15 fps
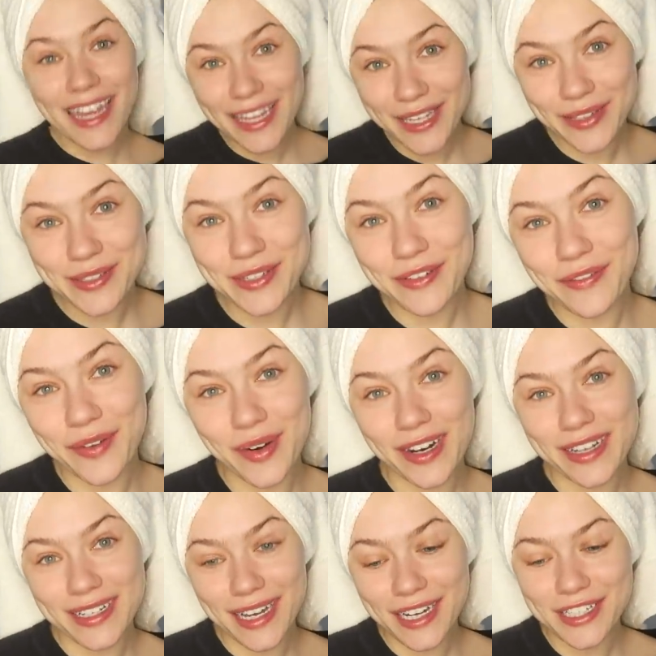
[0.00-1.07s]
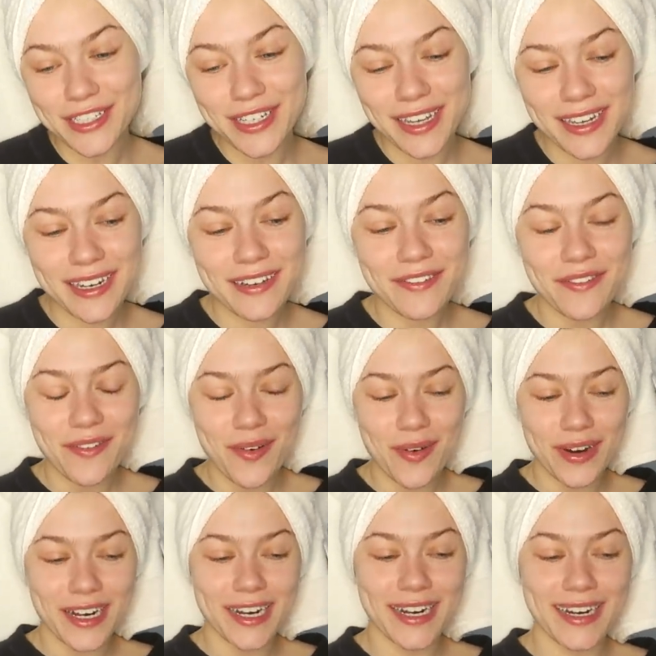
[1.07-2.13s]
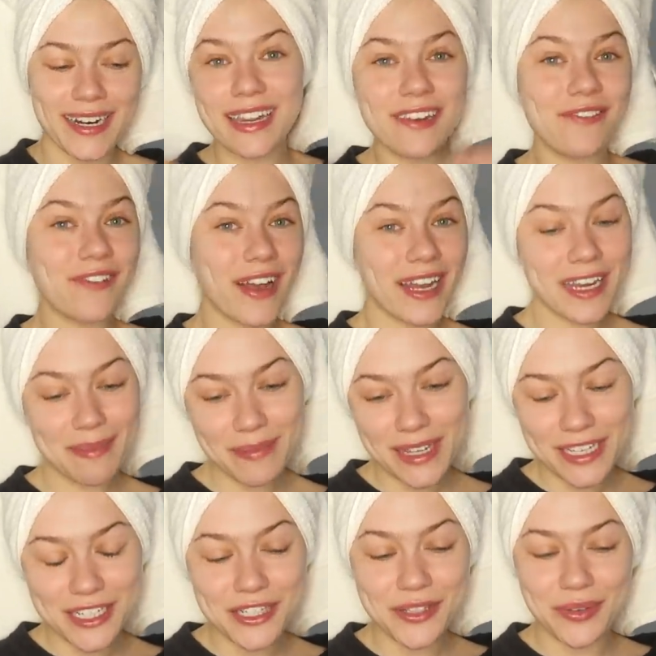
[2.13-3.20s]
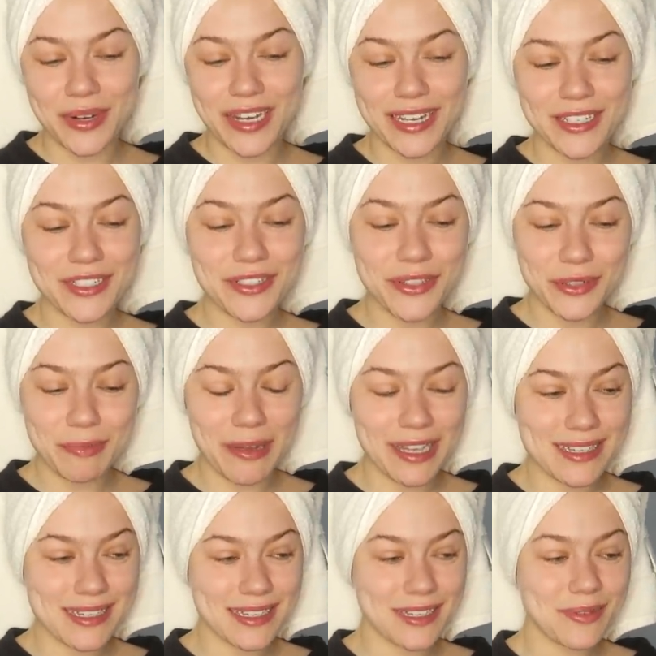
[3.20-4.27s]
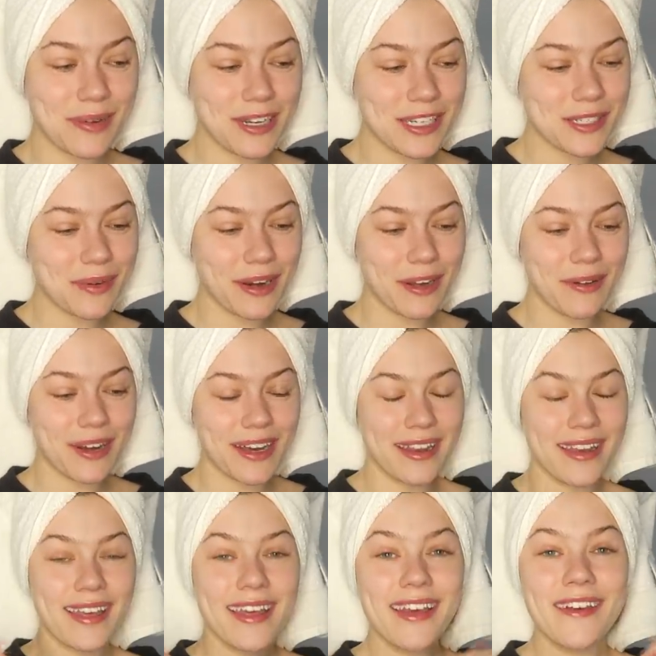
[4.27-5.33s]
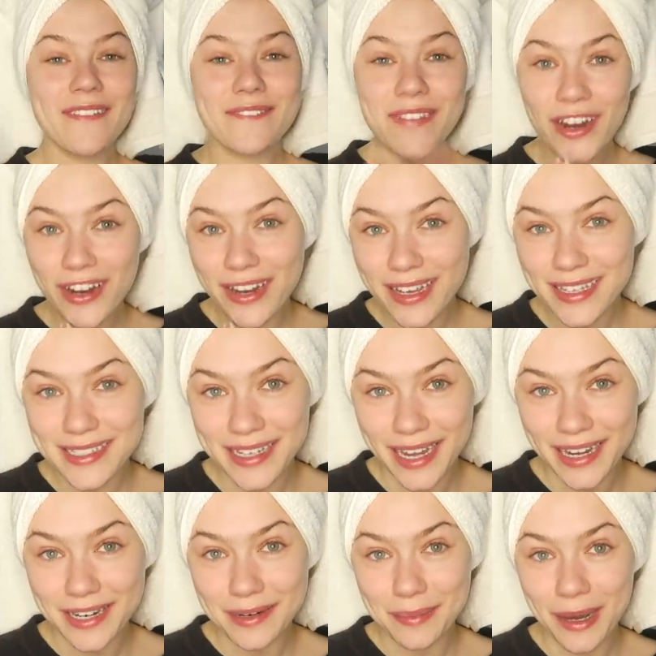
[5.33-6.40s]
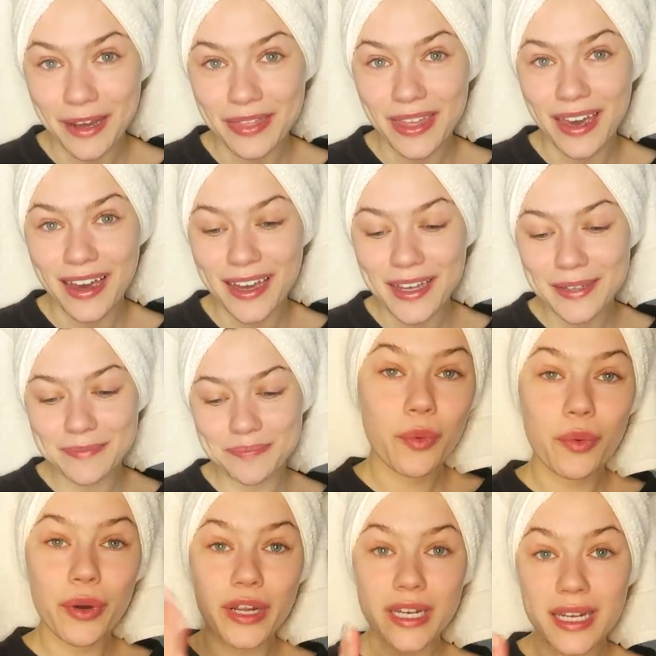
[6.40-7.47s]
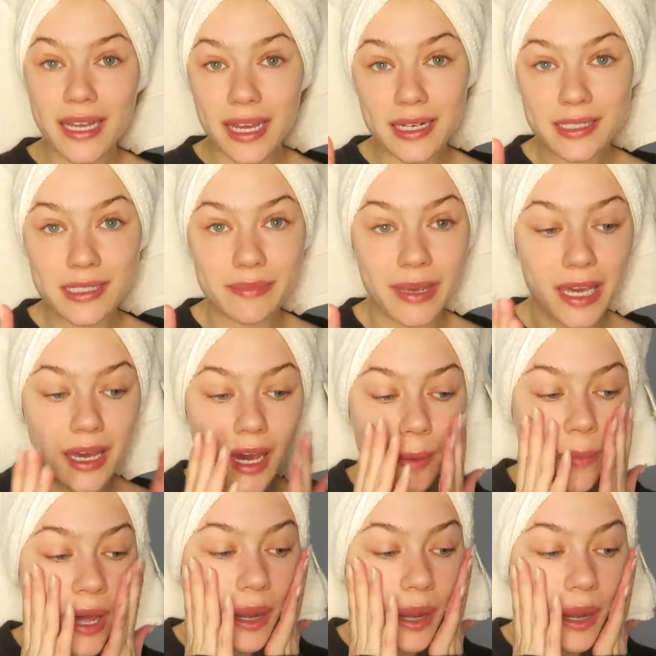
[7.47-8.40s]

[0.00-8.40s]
Thank you Sephora Collection for inviting me to join True Bessie 2021. Very excited about that. We're gonna get into makeup.